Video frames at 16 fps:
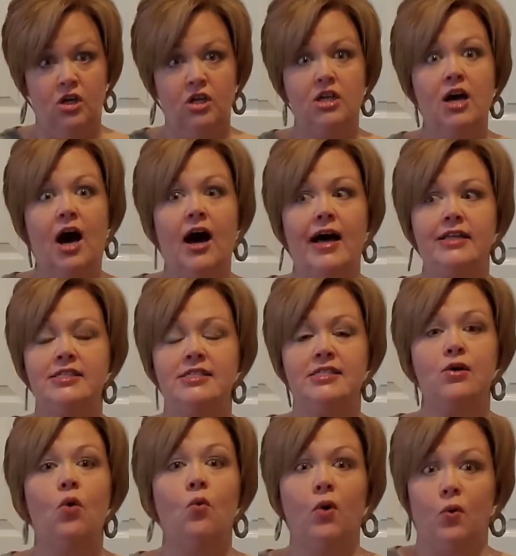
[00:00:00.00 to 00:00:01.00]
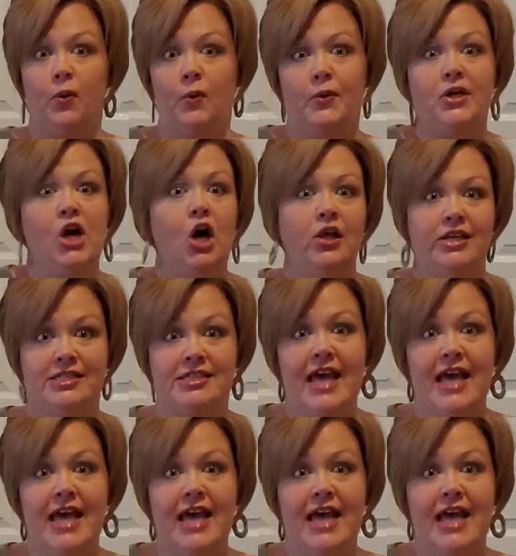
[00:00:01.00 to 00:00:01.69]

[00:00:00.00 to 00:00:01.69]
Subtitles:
God's, what we would call his